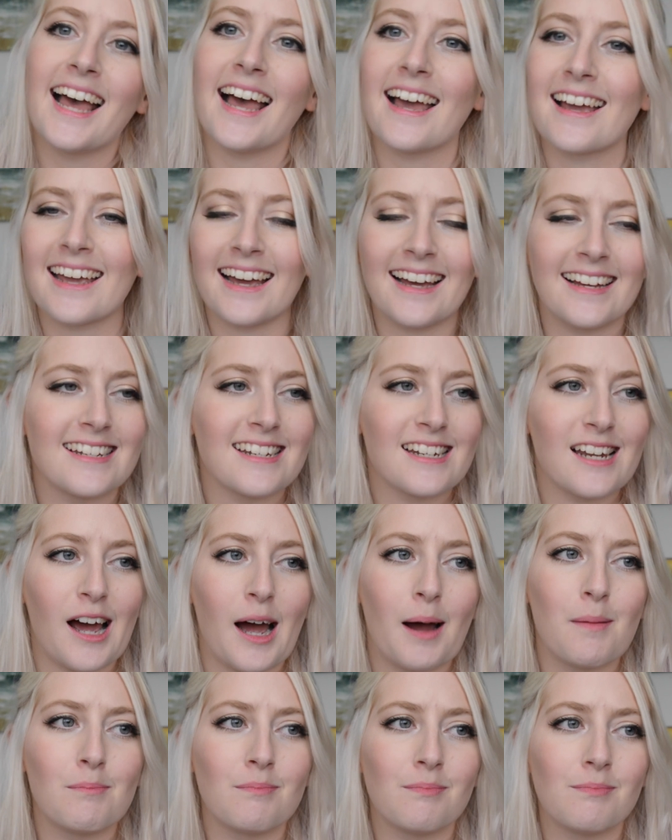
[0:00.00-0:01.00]
again,
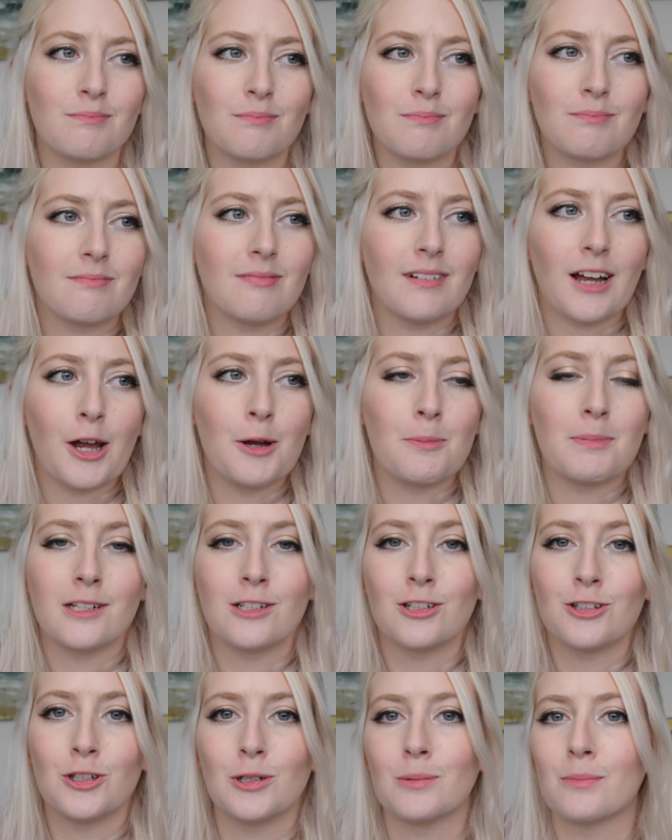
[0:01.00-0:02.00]
I'm hoping
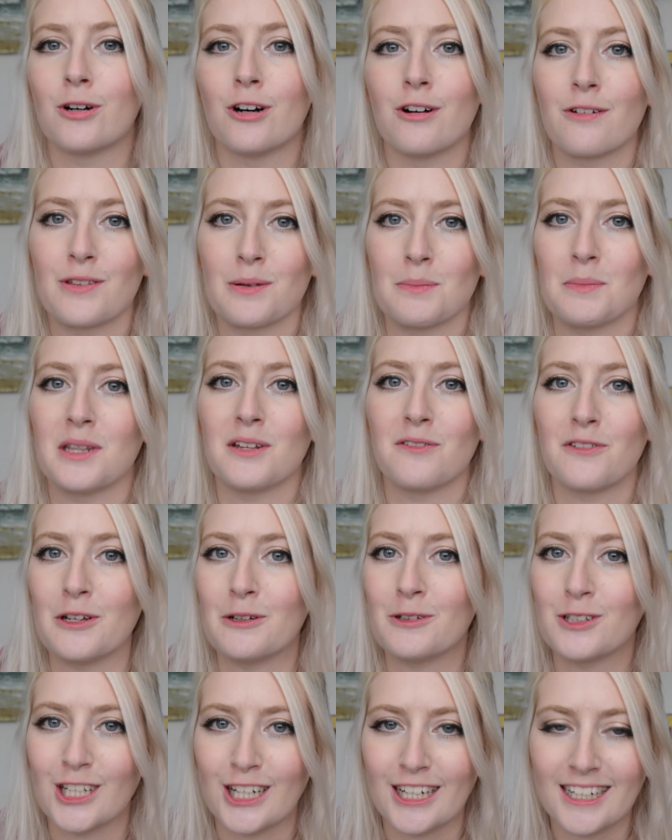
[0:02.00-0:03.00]
to do more of them in the
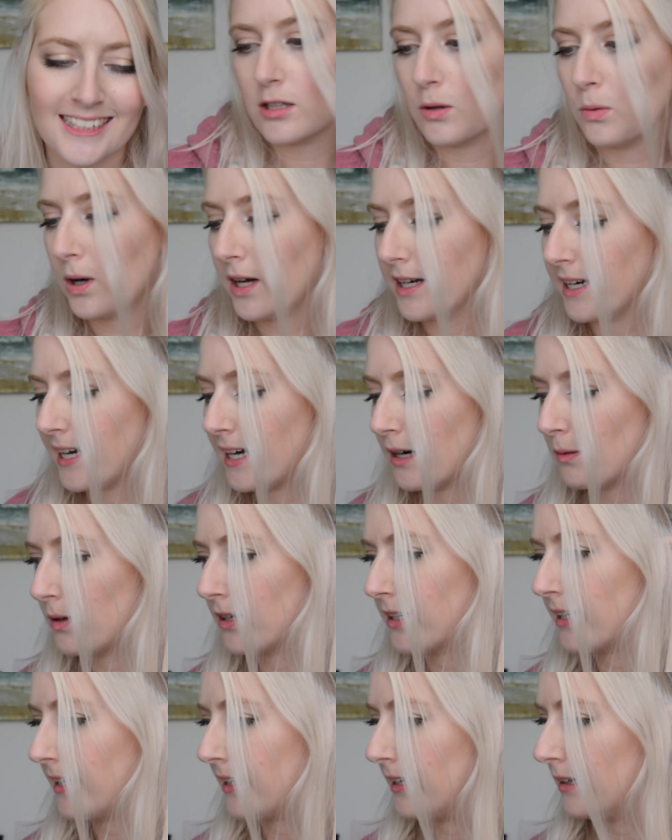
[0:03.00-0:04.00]
future. So what now,
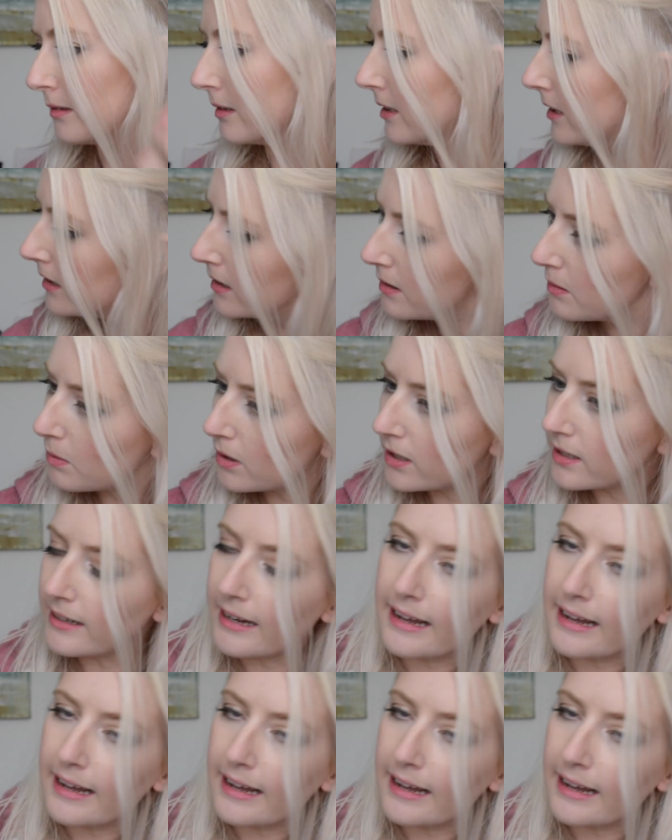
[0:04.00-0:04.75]
what now, what